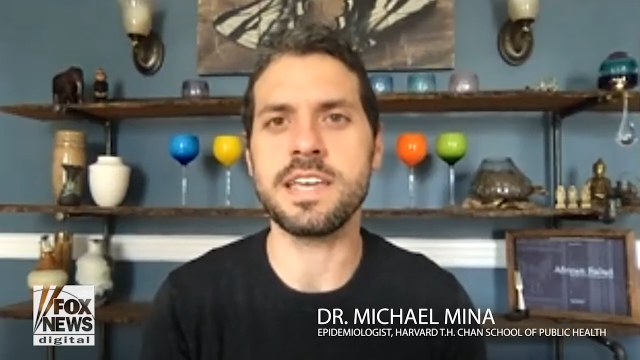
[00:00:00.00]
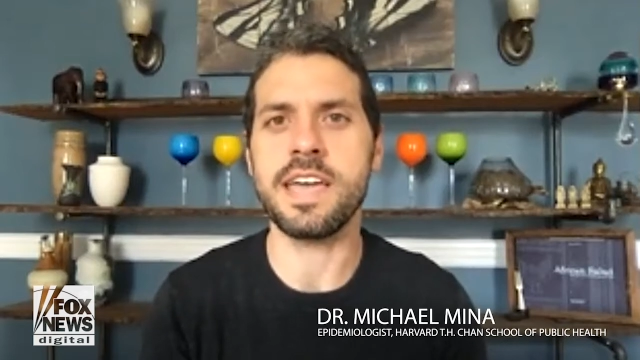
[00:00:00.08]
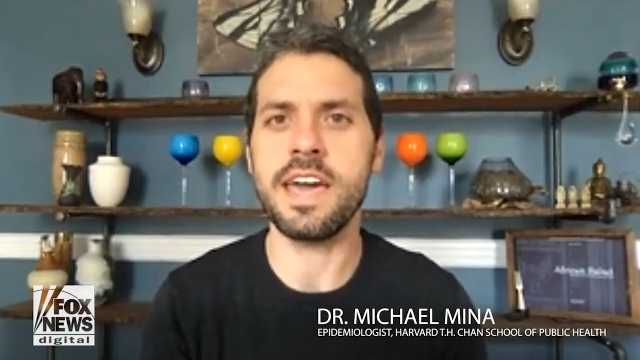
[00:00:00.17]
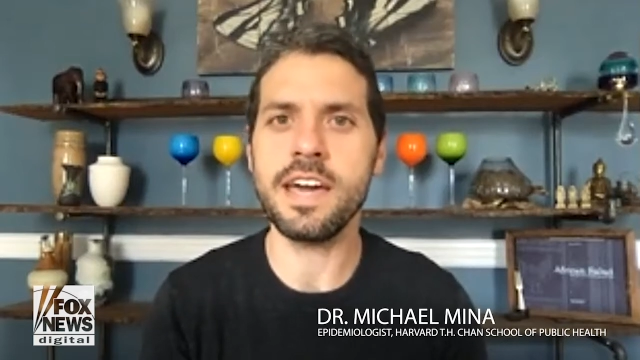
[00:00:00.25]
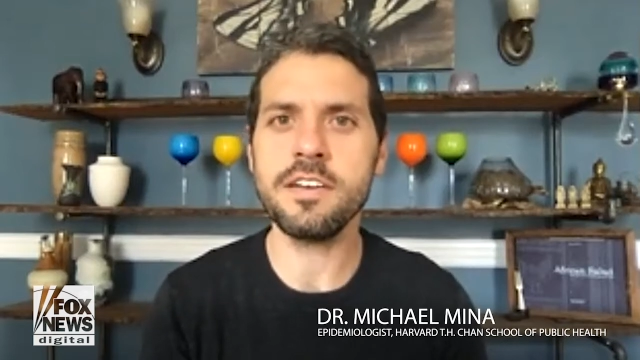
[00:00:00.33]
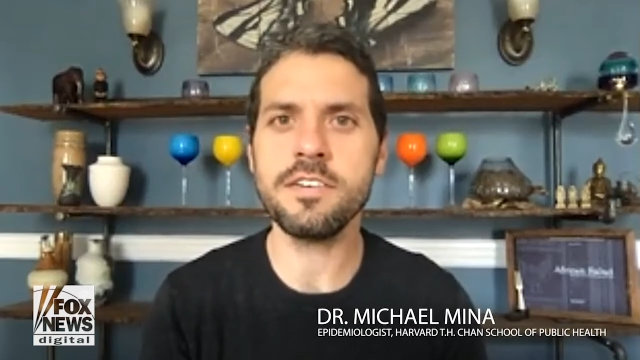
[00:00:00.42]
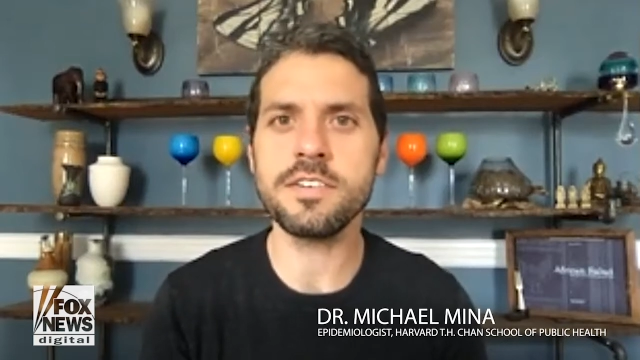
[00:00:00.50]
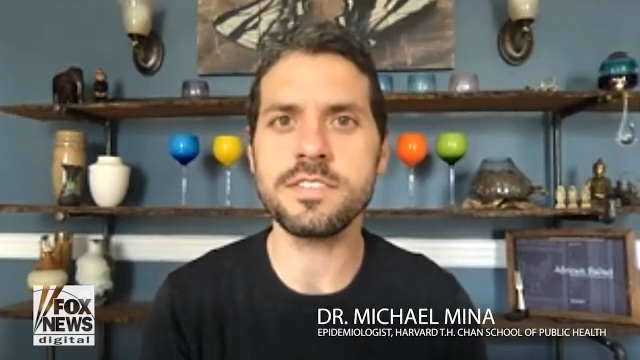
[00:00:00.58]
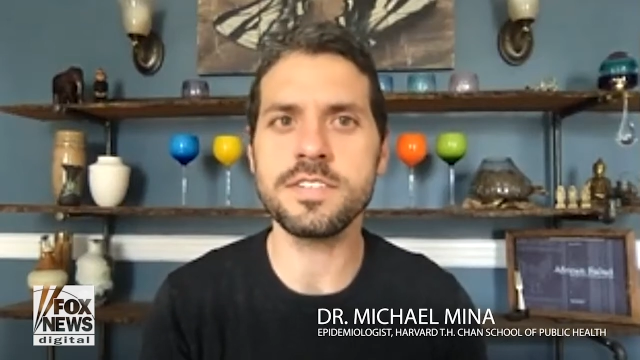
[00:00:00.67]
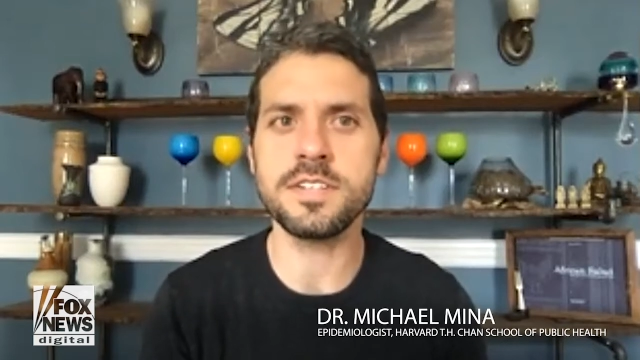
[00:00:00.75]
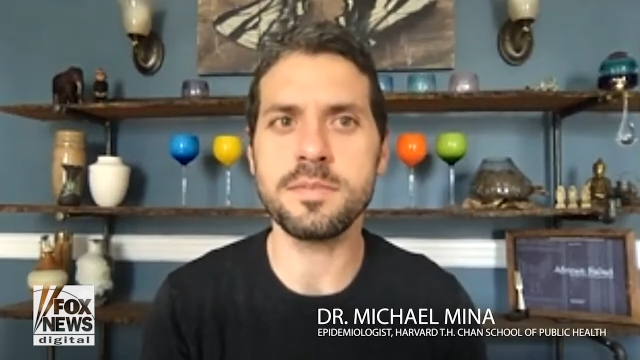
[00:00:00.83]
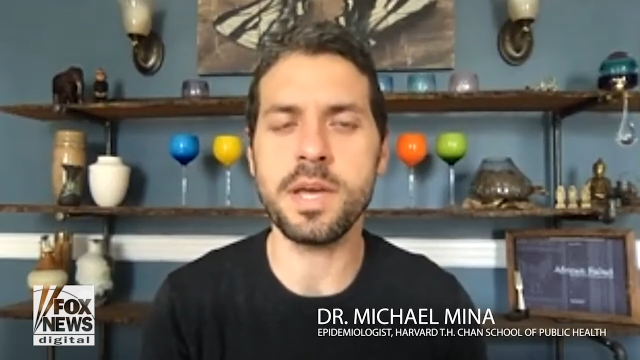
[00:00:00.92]
accuracy
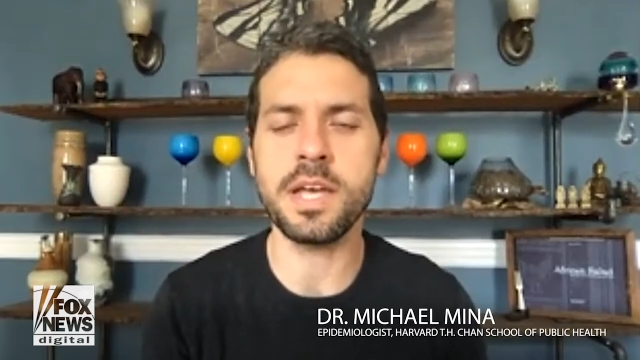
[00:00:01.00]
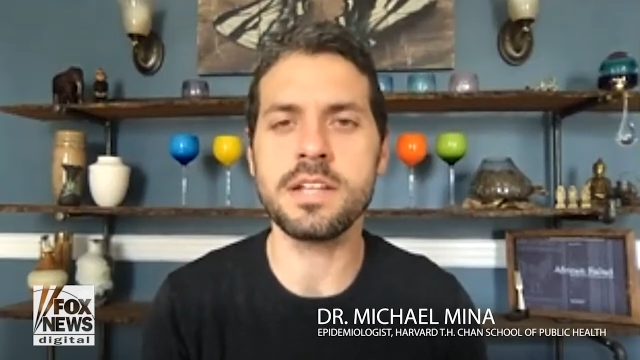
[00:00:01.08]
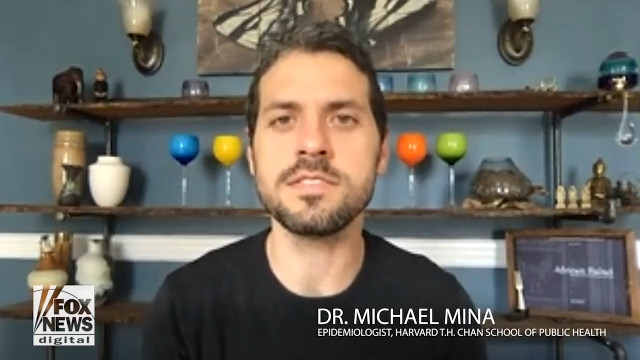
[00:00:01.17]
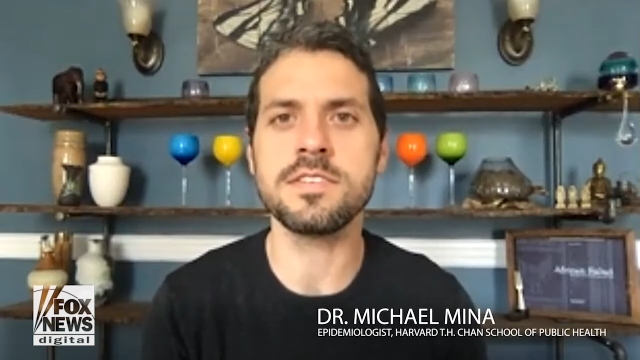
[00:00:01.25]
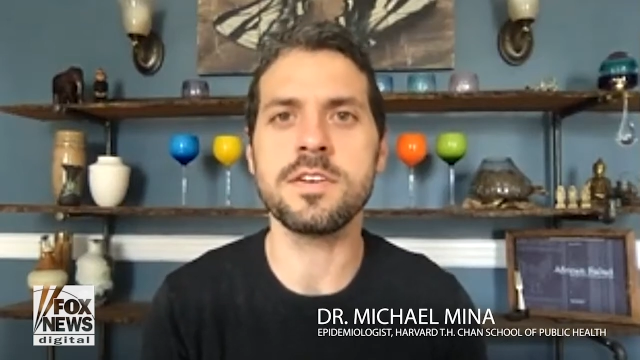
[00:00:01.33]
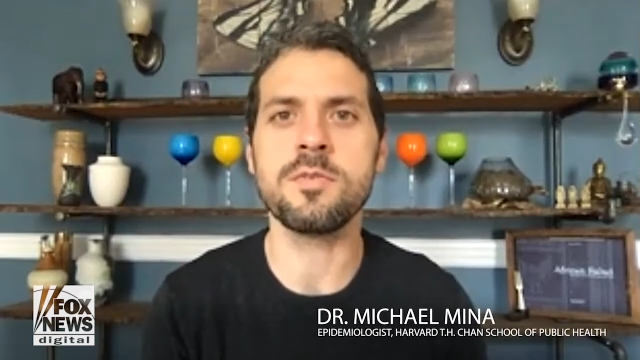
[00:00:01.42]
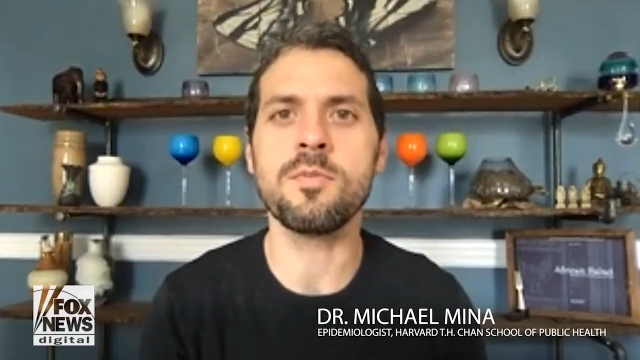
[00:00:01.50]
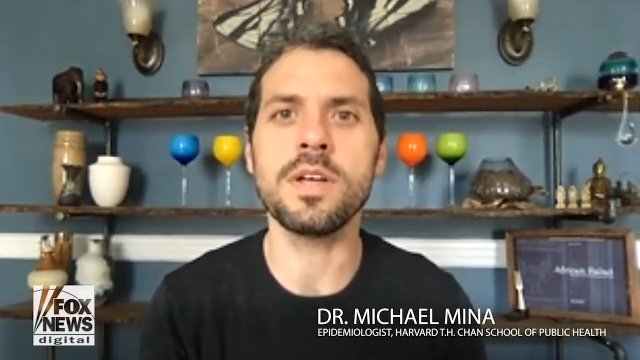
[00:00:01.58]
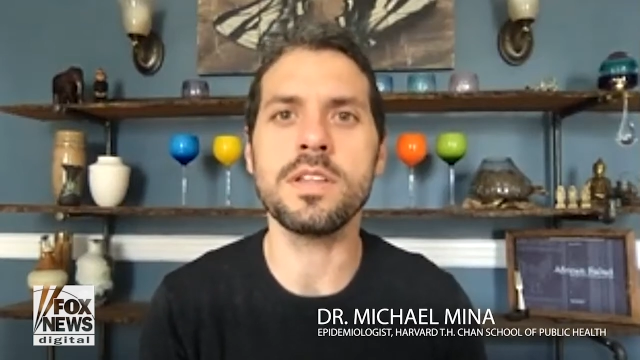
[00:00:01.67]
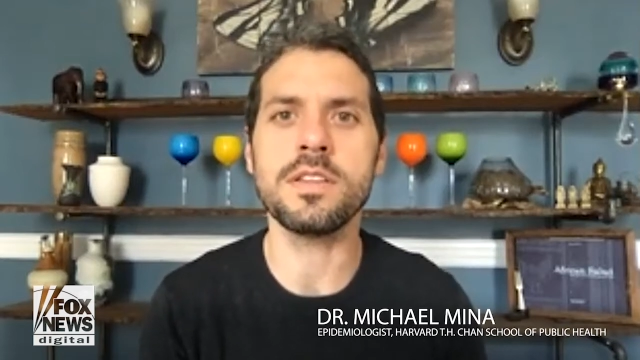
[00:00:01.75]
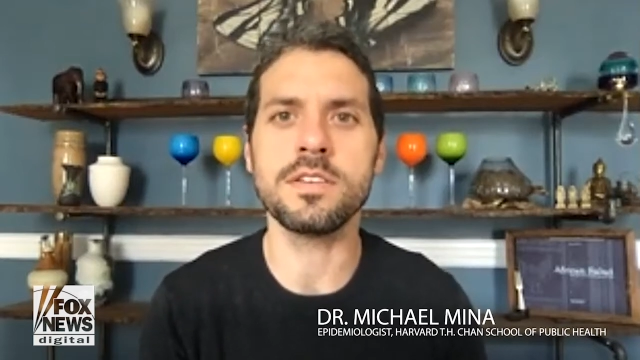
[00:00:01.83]
depends on what the